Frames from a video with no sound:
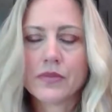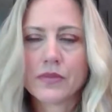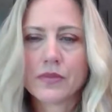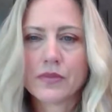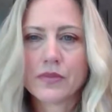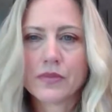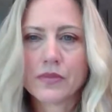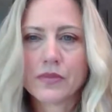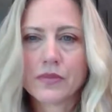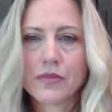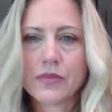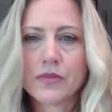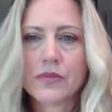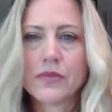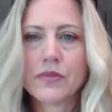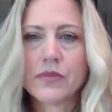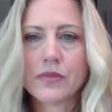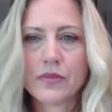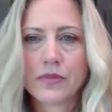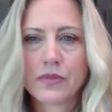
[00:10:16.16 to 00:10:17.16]

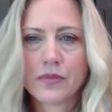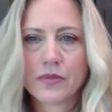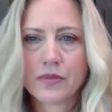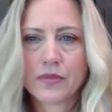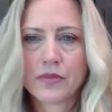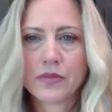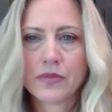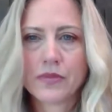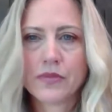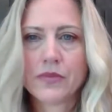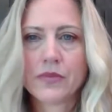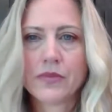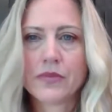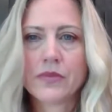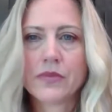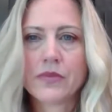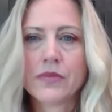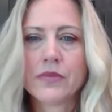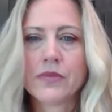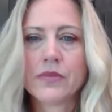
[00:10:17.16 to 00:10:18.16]

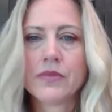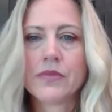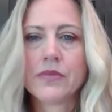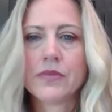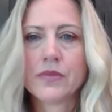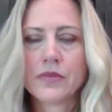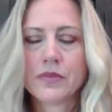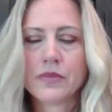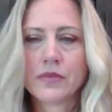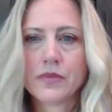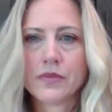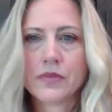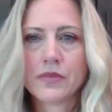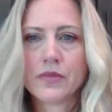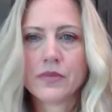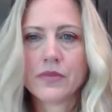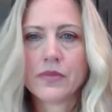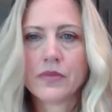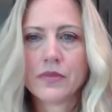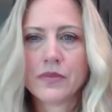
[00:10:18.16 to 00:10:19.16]

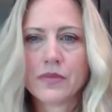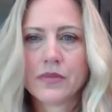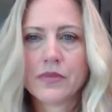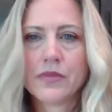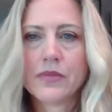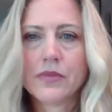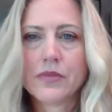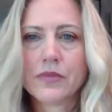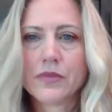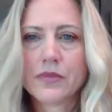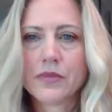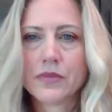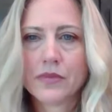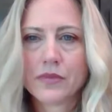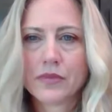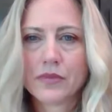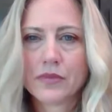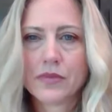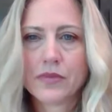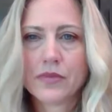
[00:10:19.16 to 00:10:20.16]

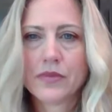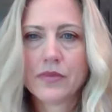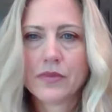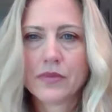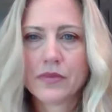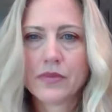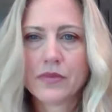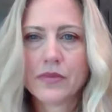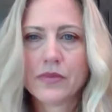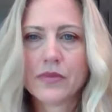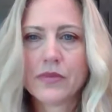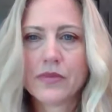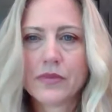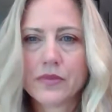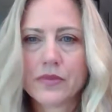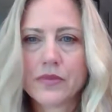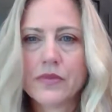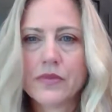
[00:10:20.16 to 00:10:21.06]
This person isn't speaking.